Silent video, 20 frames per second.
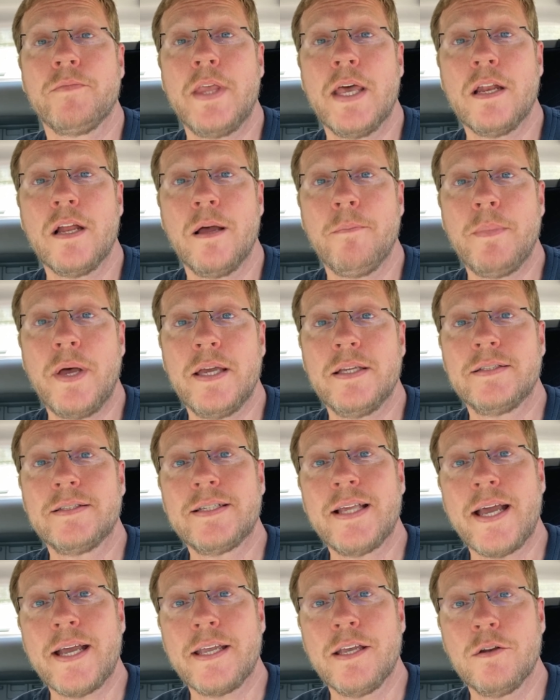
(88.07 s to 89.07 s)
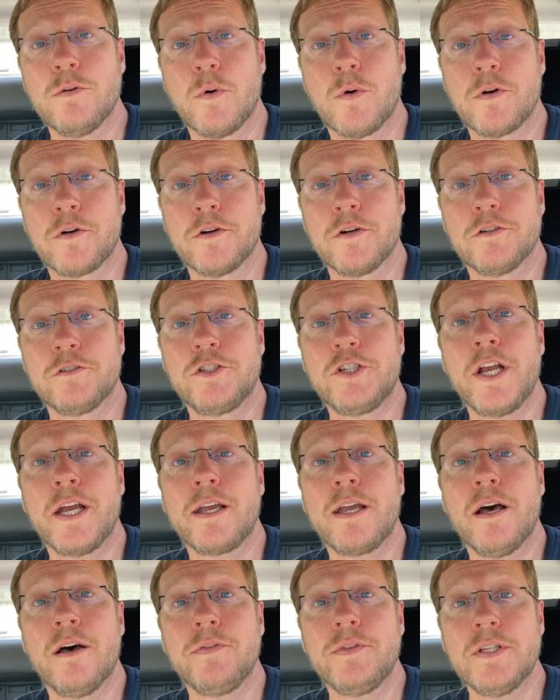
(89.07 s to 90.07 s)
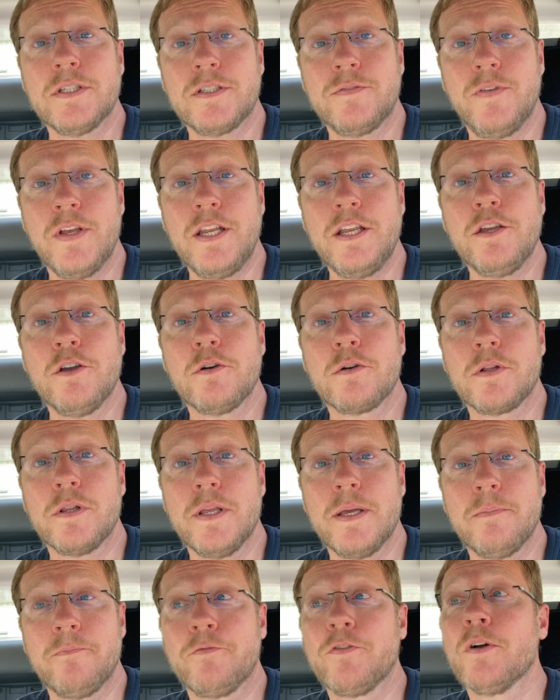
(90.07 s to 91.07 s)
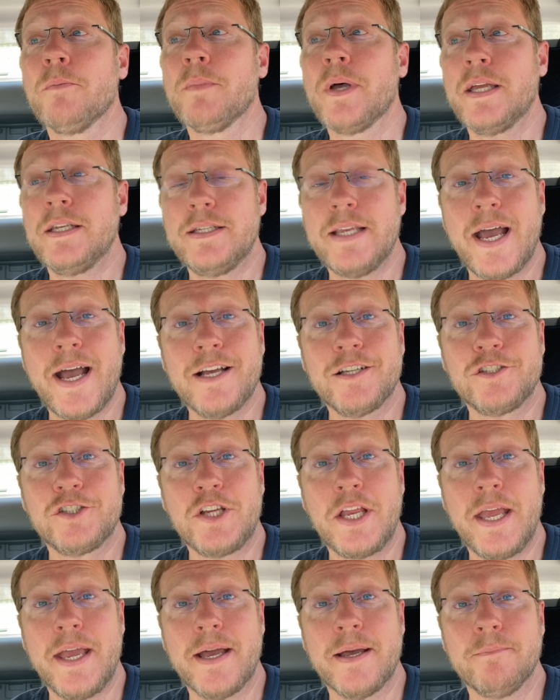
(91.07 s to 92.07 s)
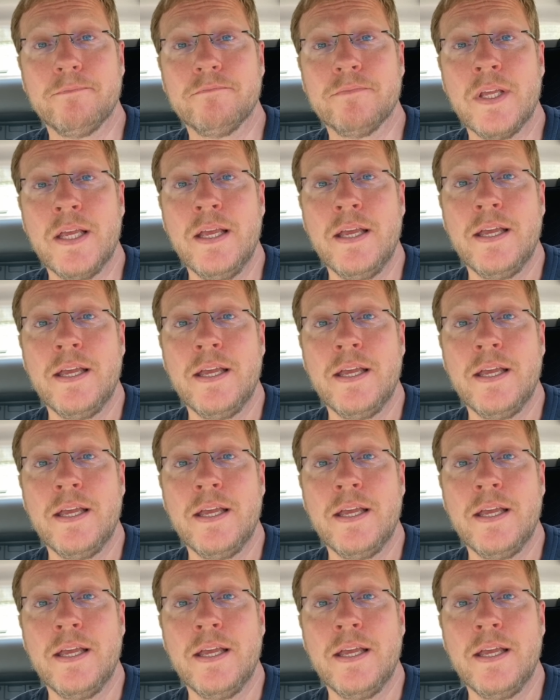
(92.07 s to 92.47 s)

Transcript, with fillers: Then on my second order, check out this video clip from my dash cam.